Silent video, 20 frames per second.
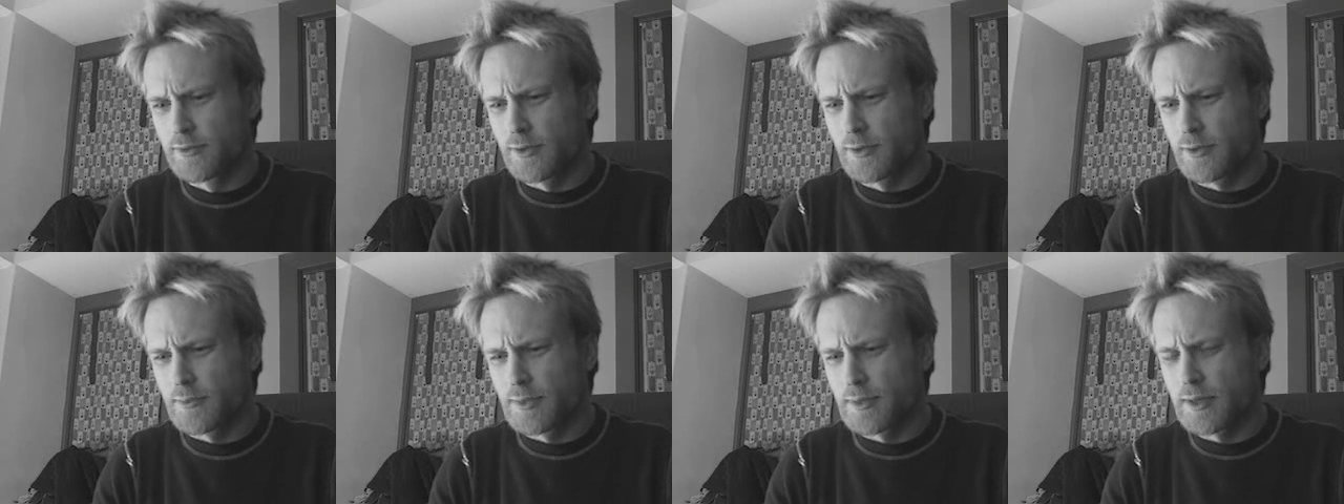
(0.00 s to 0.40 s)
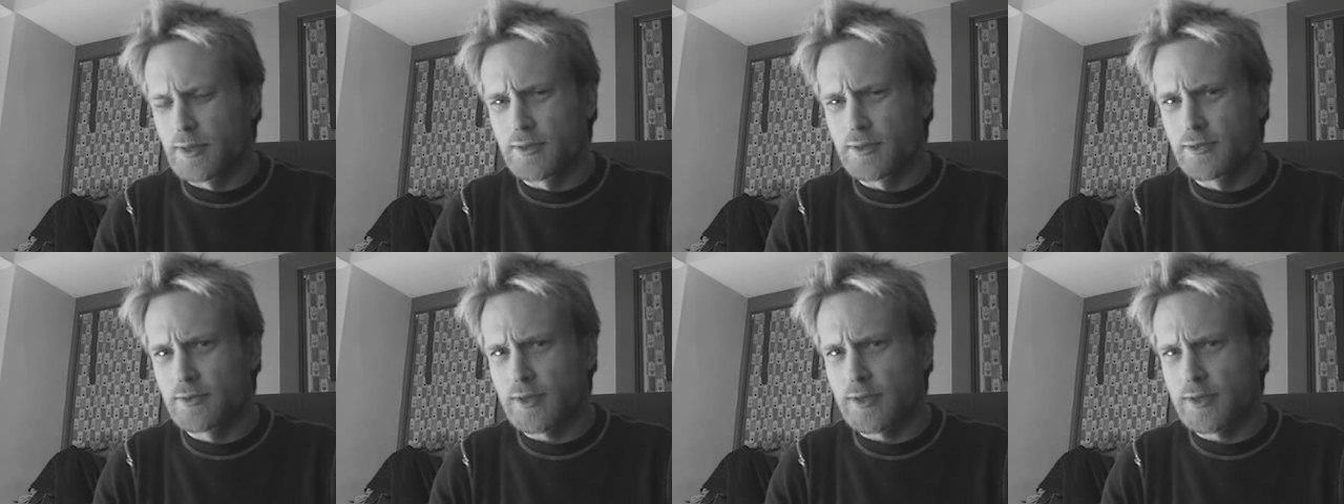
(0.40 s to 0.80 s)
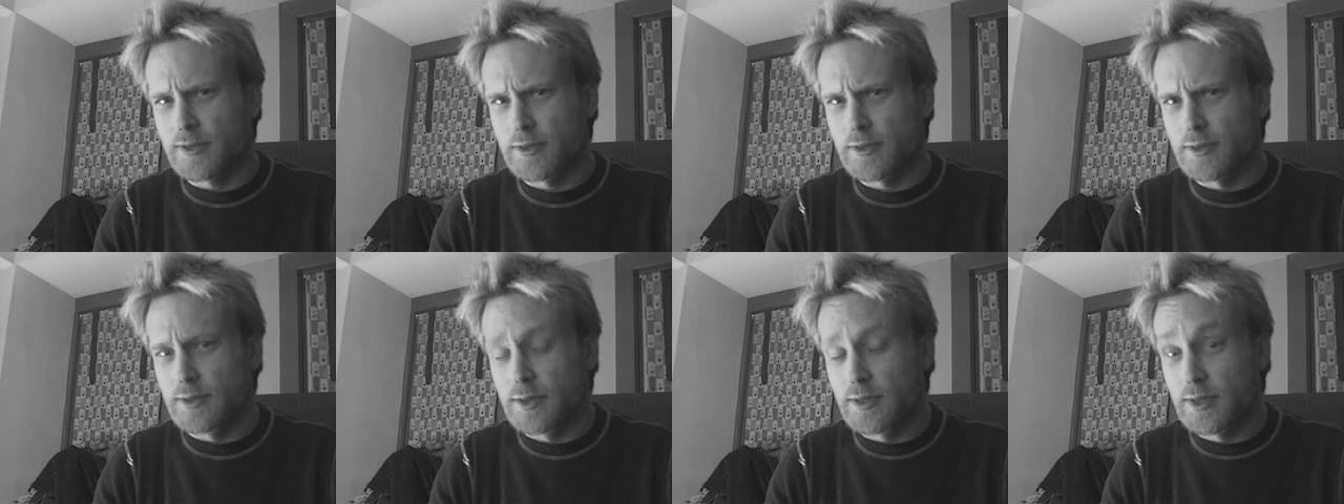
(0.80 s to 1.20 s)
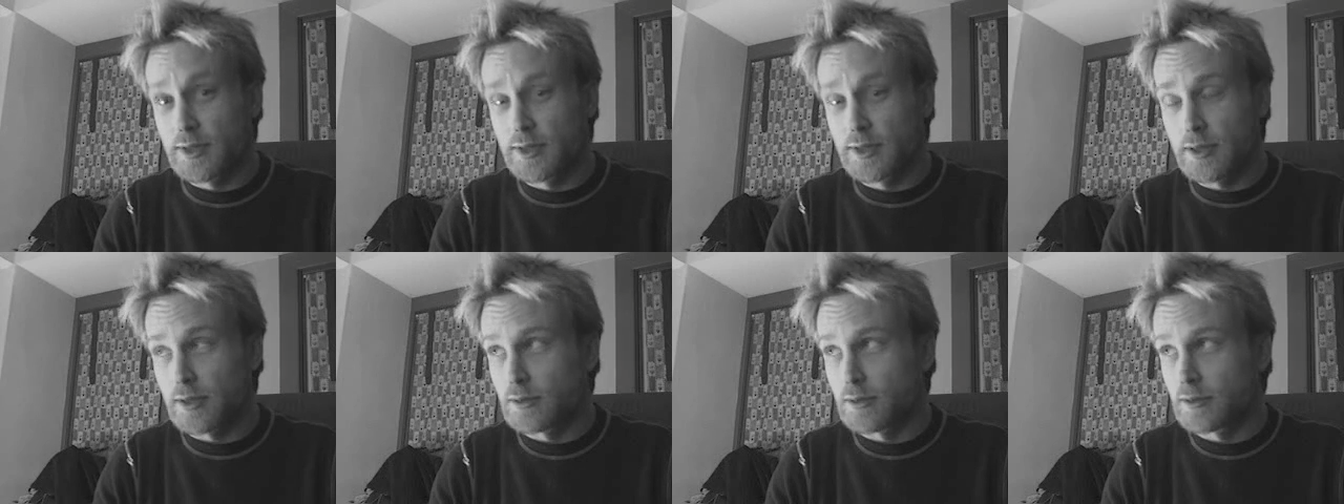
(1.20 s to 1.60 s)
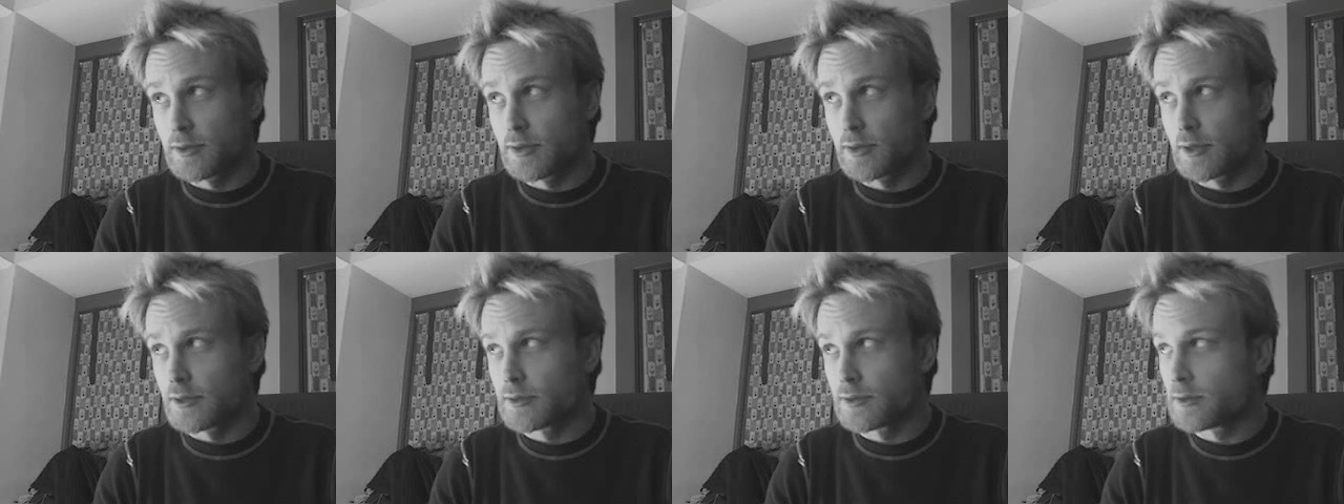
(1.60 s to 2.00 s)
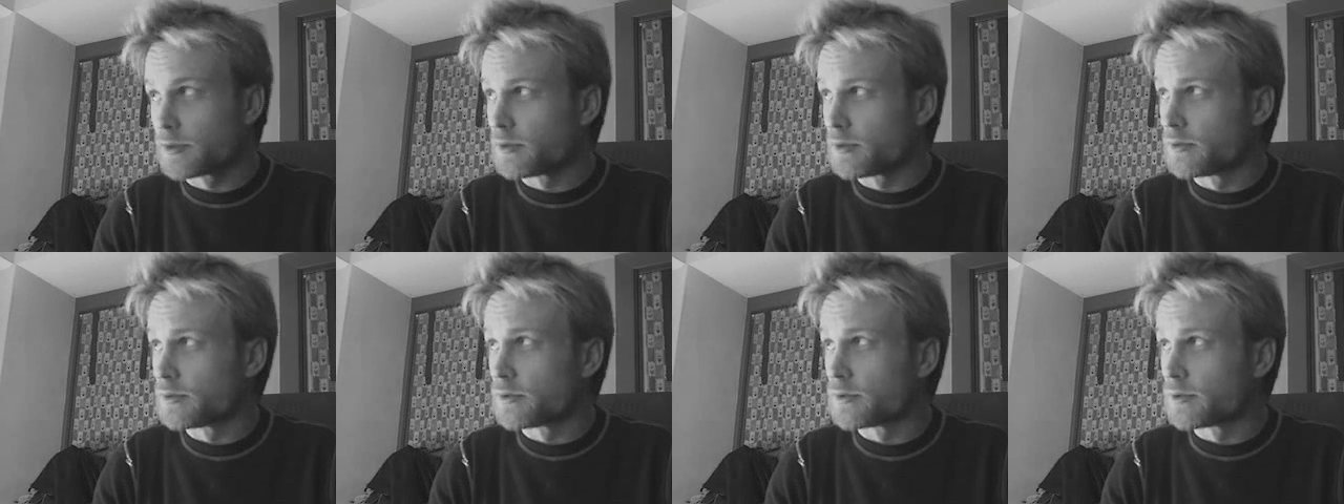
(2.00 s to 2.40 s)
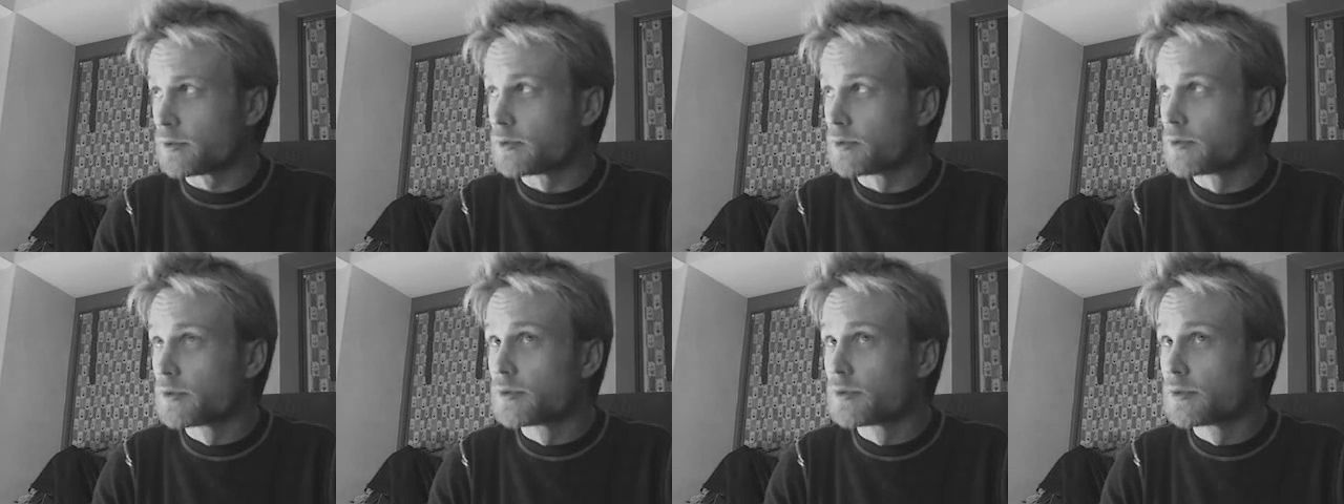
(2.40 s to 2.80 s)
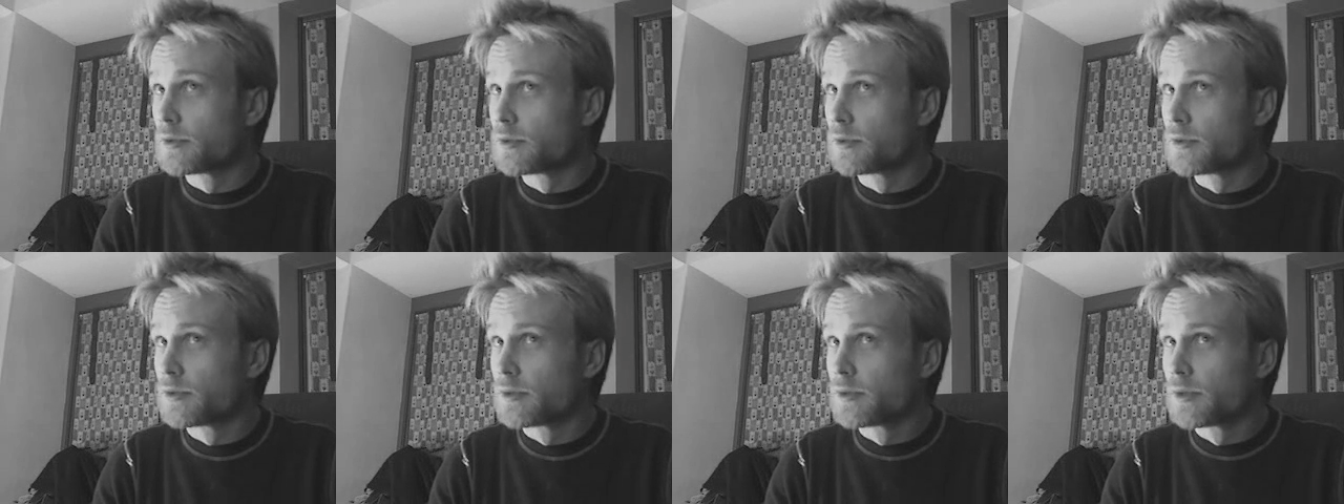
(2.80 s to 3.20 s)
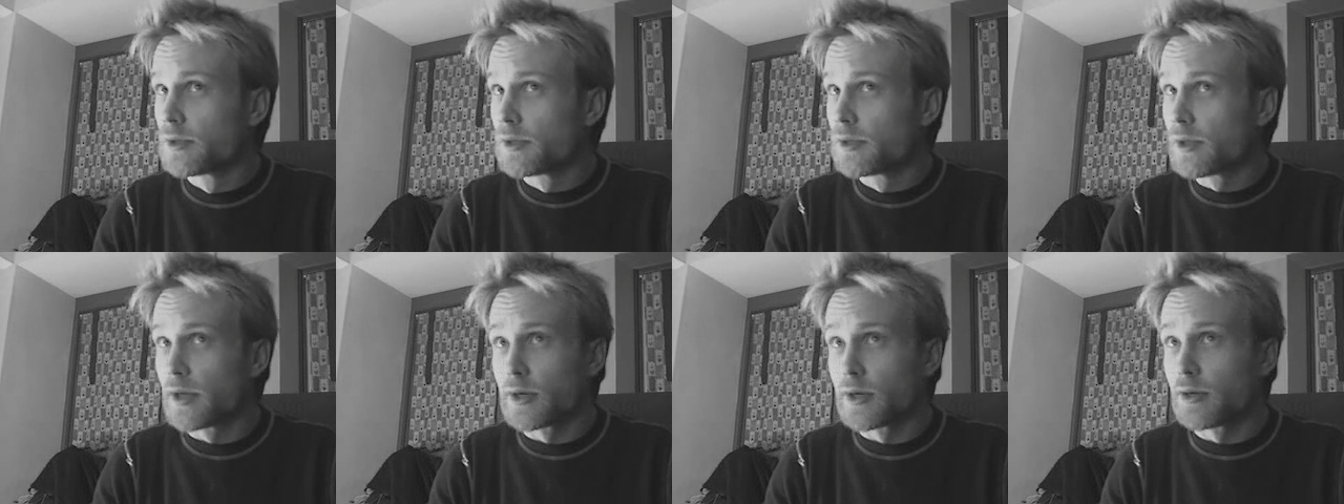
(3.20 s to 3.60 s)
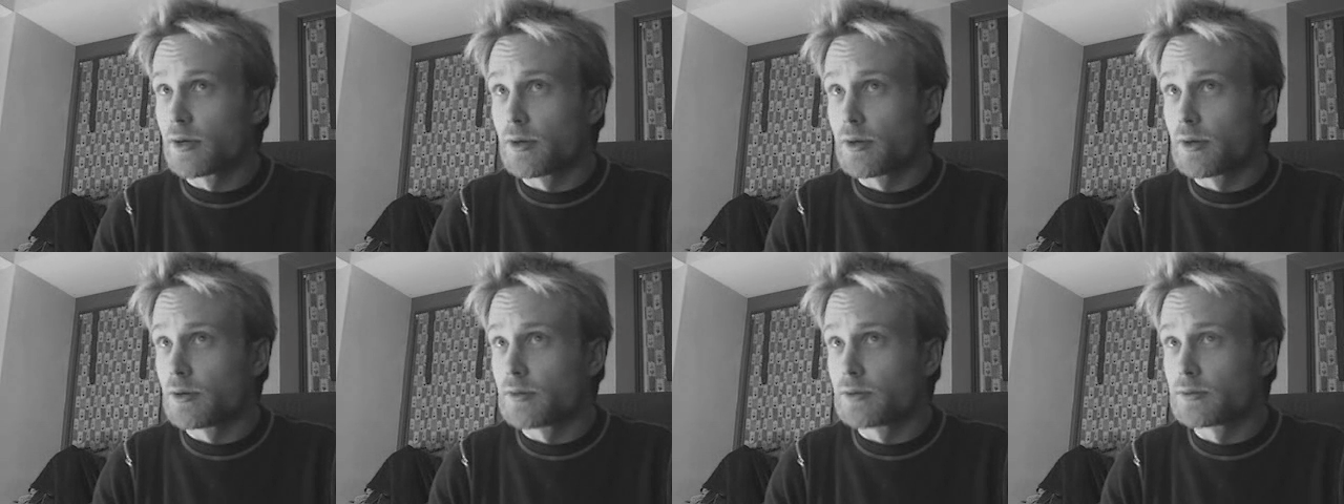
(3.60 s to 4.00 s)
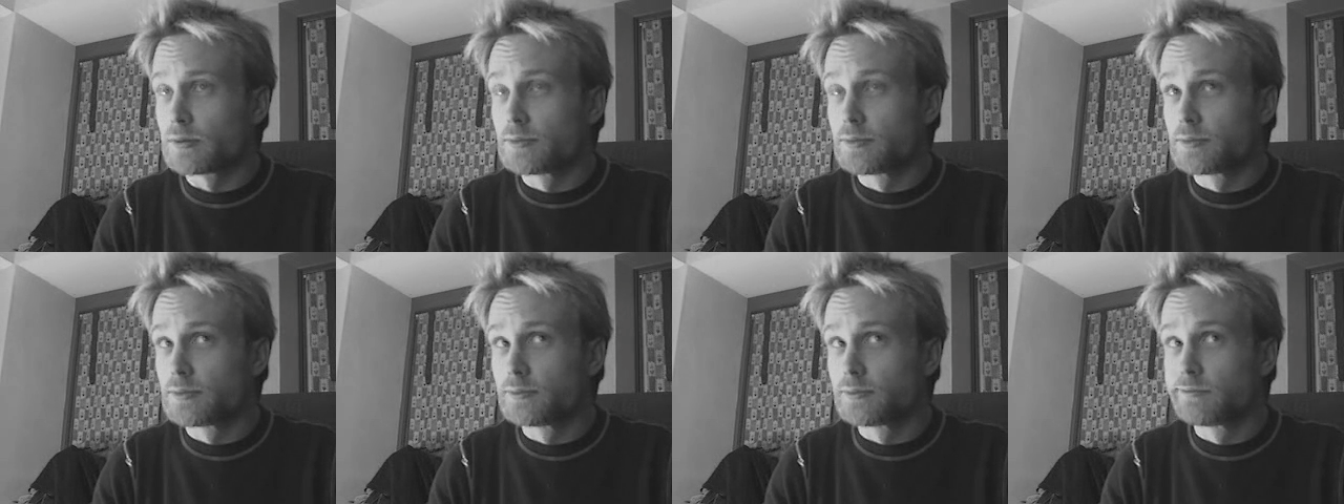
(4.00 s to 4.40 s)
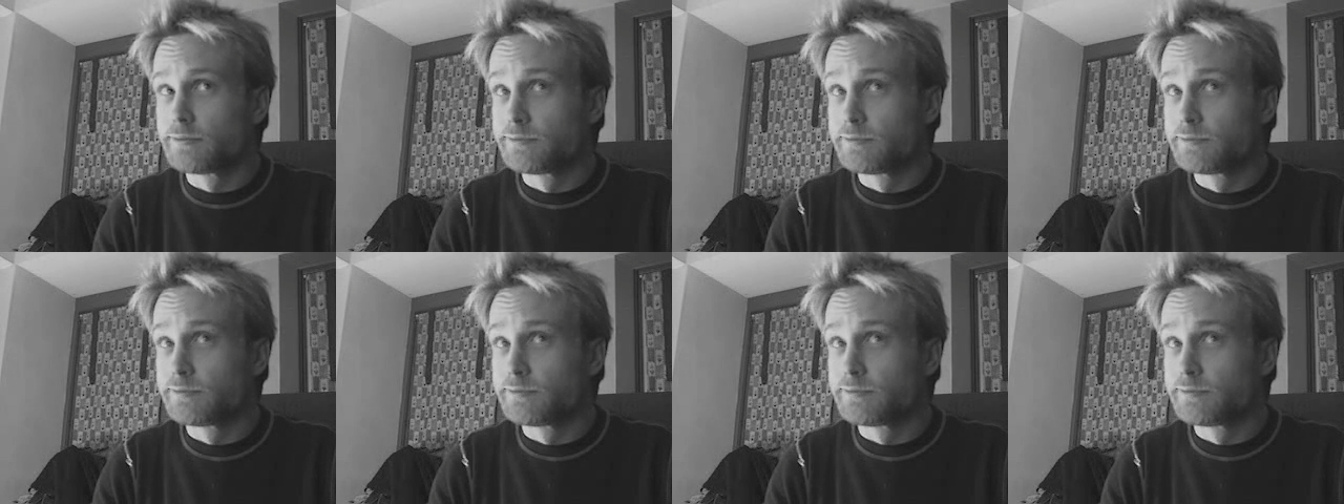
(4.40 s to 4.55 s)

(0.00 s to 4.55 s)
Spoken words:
really being addressed in detail in the Constitution at all.